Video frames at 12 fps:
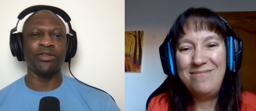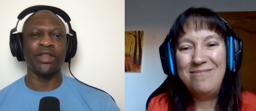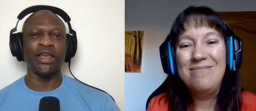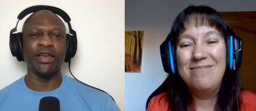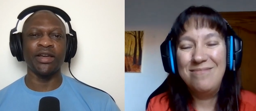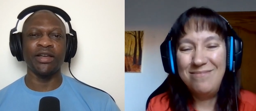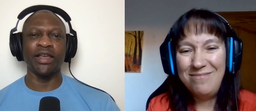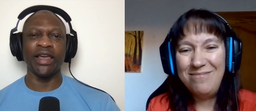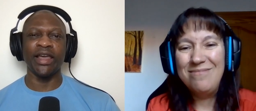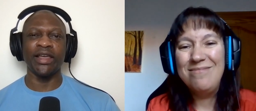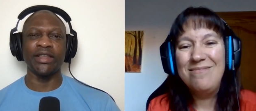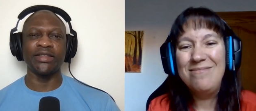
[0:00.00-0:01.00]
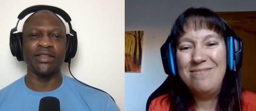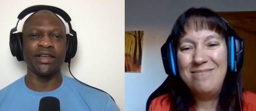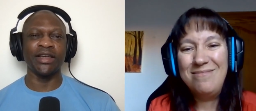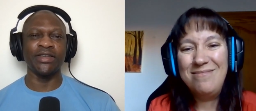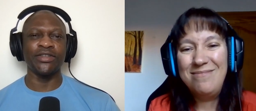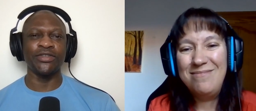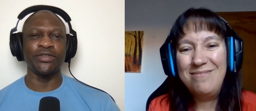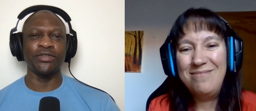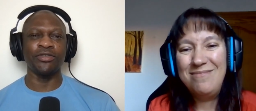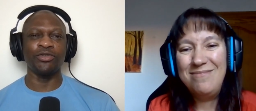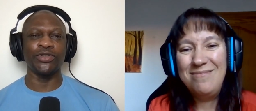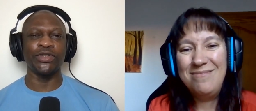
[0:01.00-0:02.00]
Speaker 1: on there, mm -hmm. and uh, you could
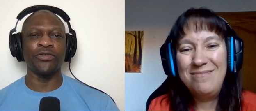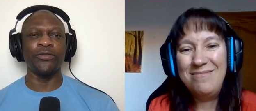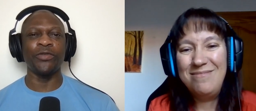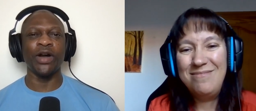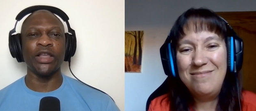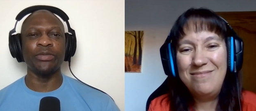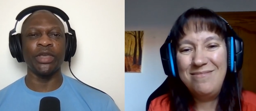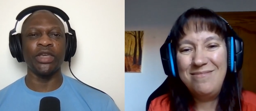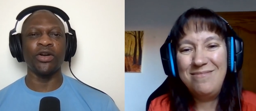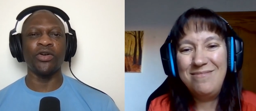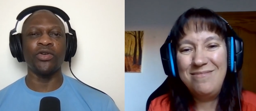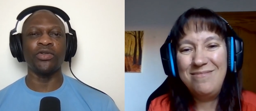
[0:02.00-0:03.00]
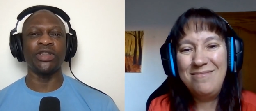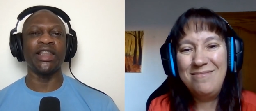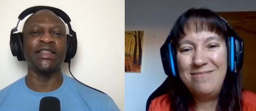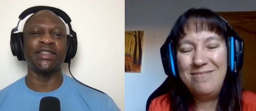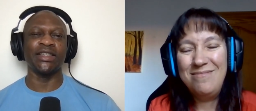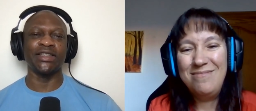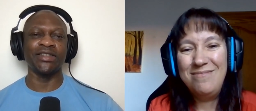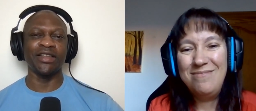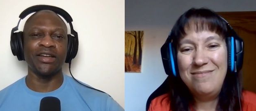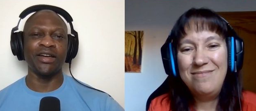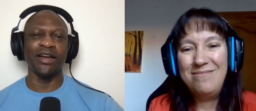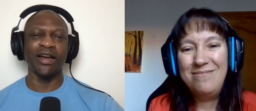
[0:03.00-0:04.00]
also find me on LinkedIn.
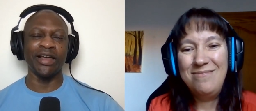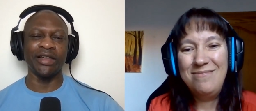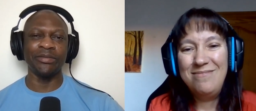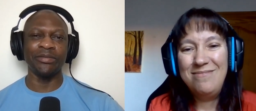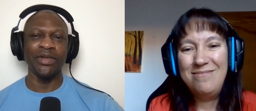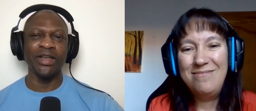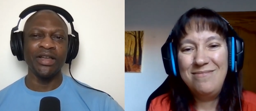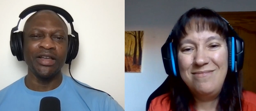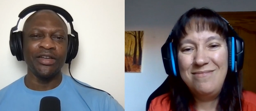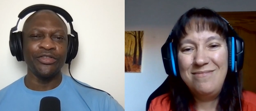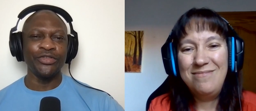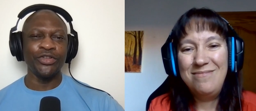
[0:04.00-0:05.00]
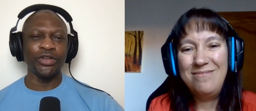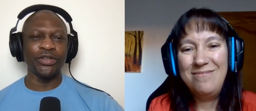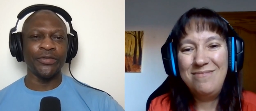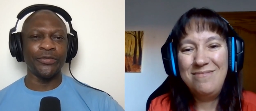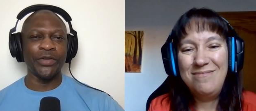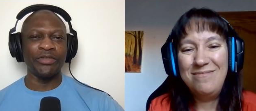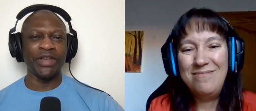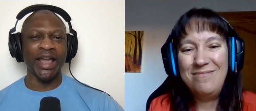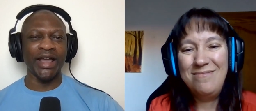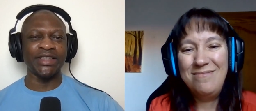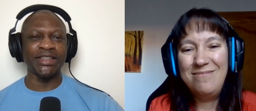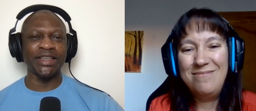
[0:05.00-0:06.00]
I am not very
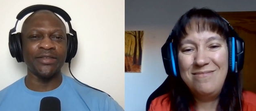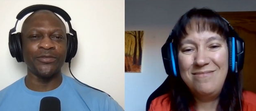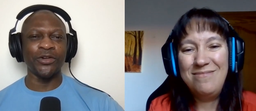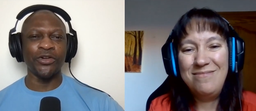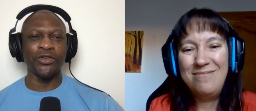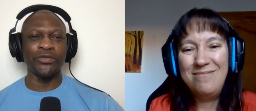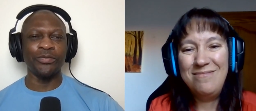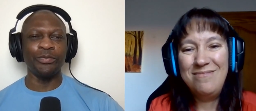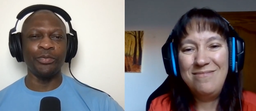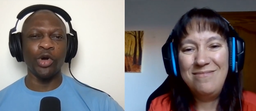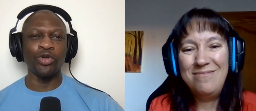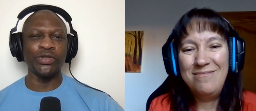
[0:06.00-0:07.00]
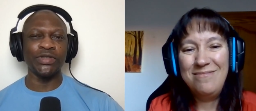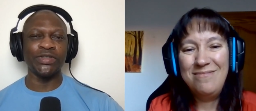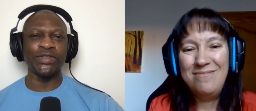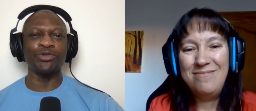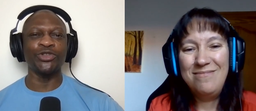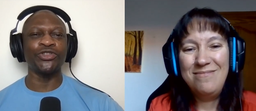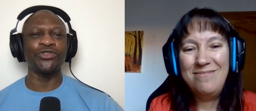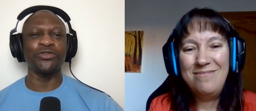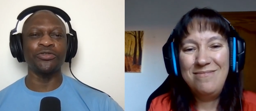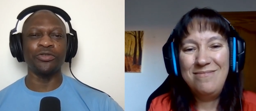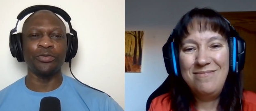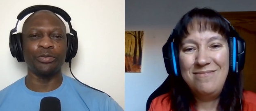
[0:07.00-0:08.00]
active on most
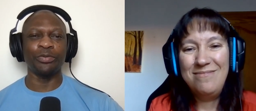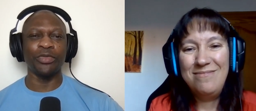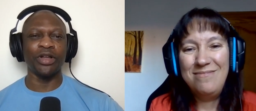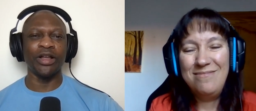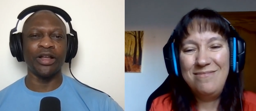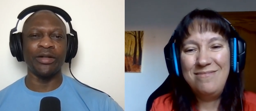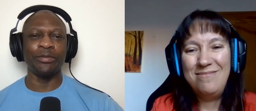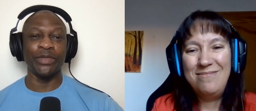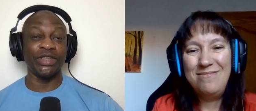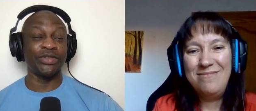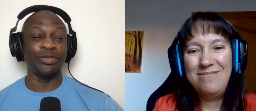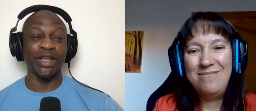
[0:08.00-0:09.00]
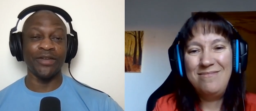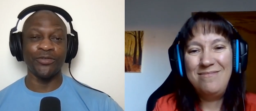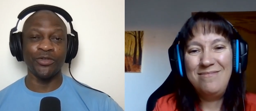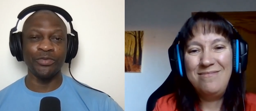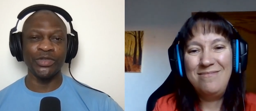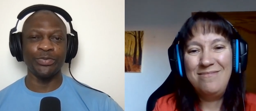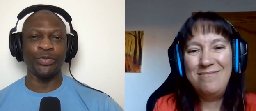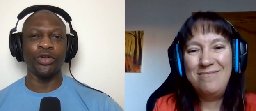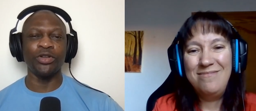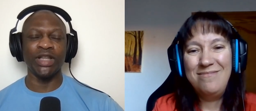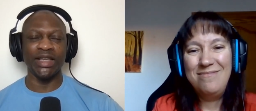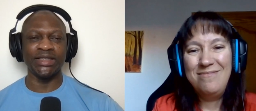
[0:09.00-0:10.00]
social uh, media platforms, but
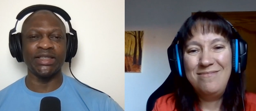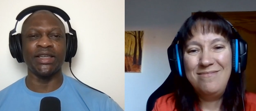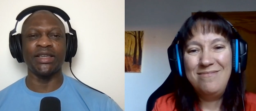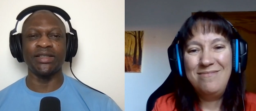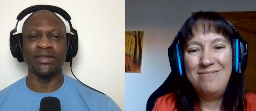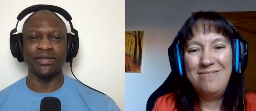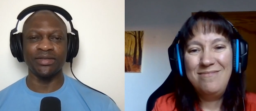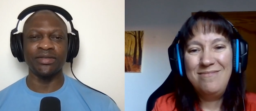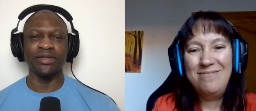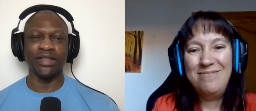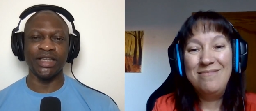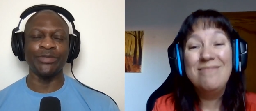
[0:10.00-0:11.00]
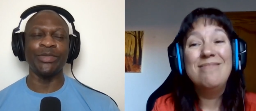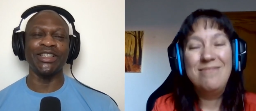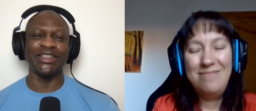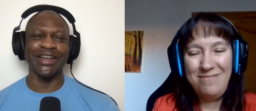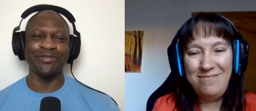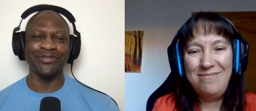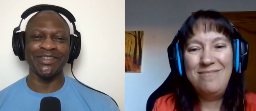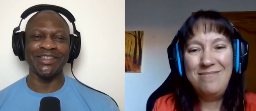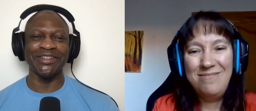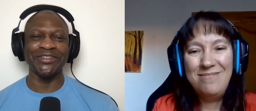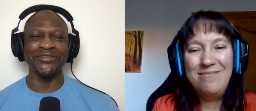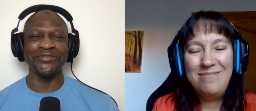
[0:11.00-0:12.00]
LinkedIn is my jam.
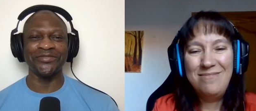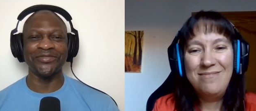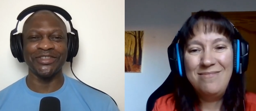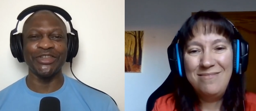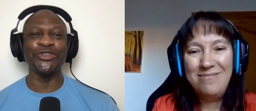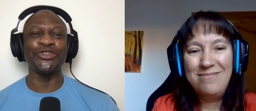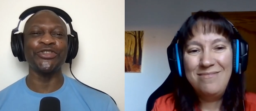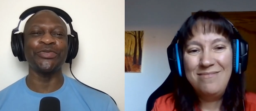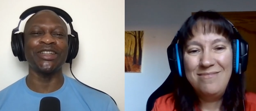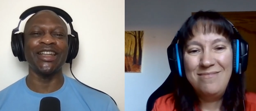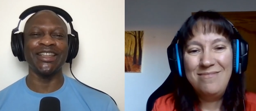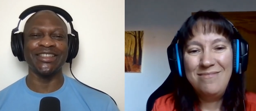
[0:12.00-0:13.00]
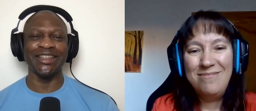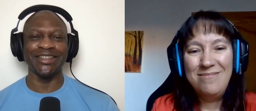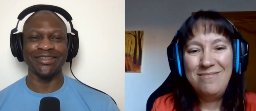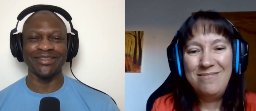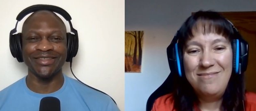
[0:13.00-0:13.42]
So YouTube and LinkedIn.